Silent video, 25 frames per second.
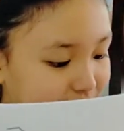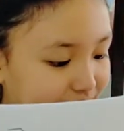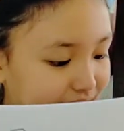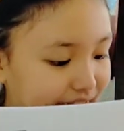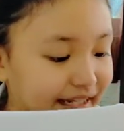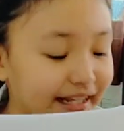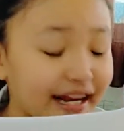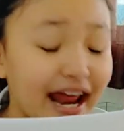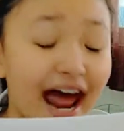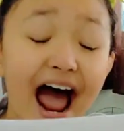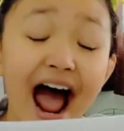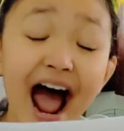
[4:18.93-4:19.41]

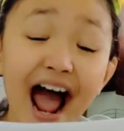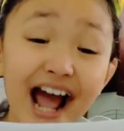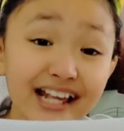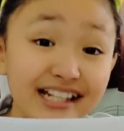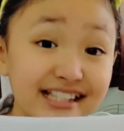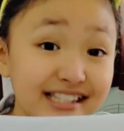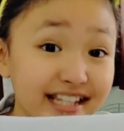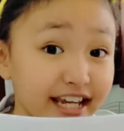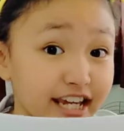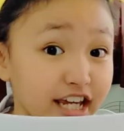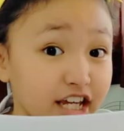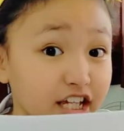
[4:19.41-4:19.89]
It
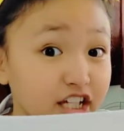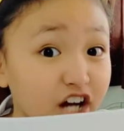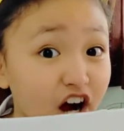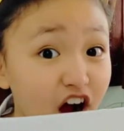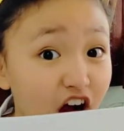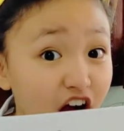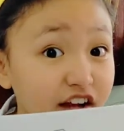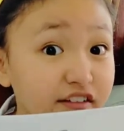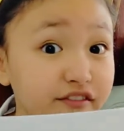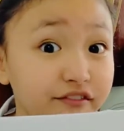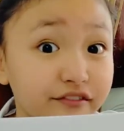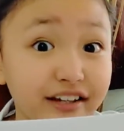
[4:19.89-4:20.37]
acts like a
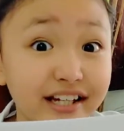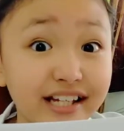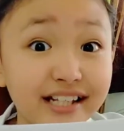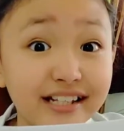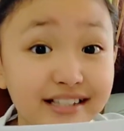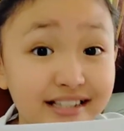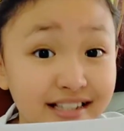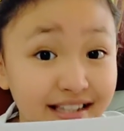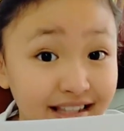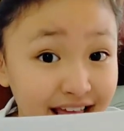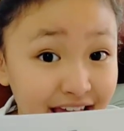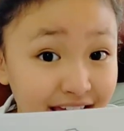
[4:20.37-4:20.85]

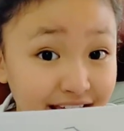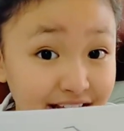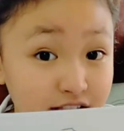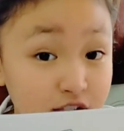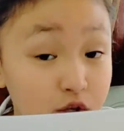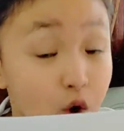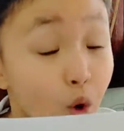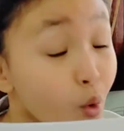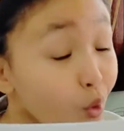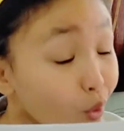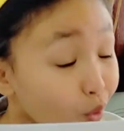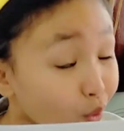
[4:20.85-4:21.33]
convex lens
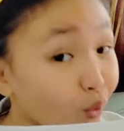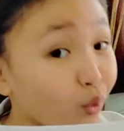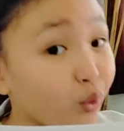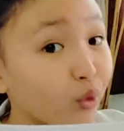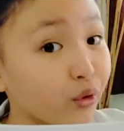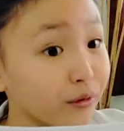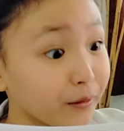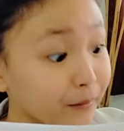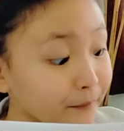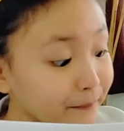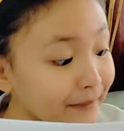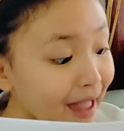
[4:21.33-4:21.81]
or
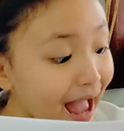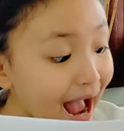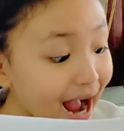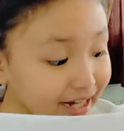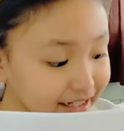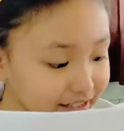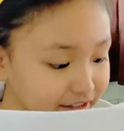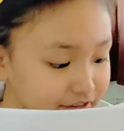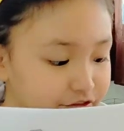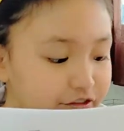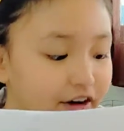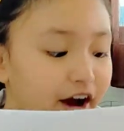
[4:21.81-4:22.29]
a
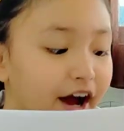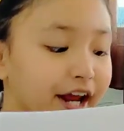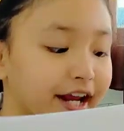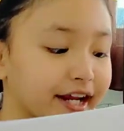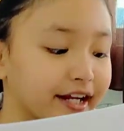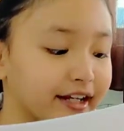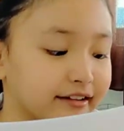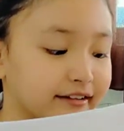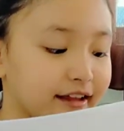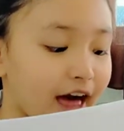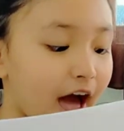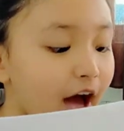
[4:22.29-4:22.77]

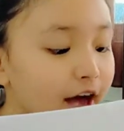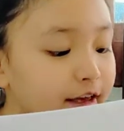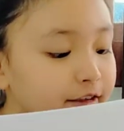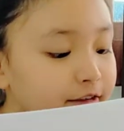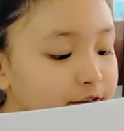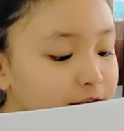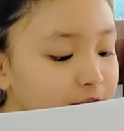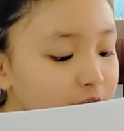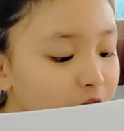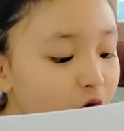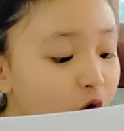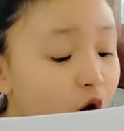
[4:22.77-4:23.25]
magnifying
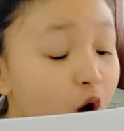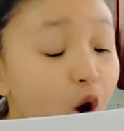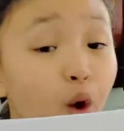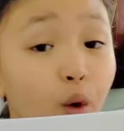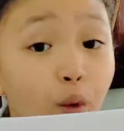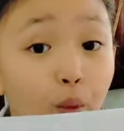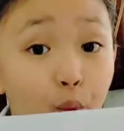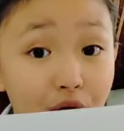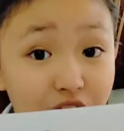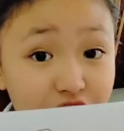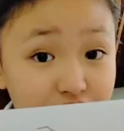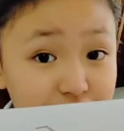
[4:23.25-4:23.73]
glass.
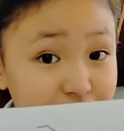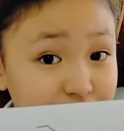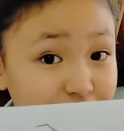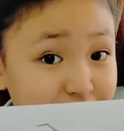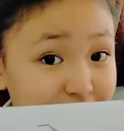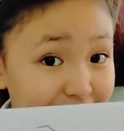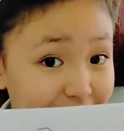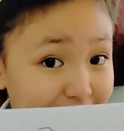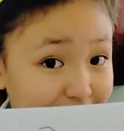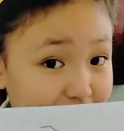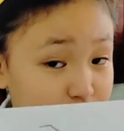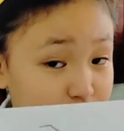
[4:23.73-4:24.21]
Where the light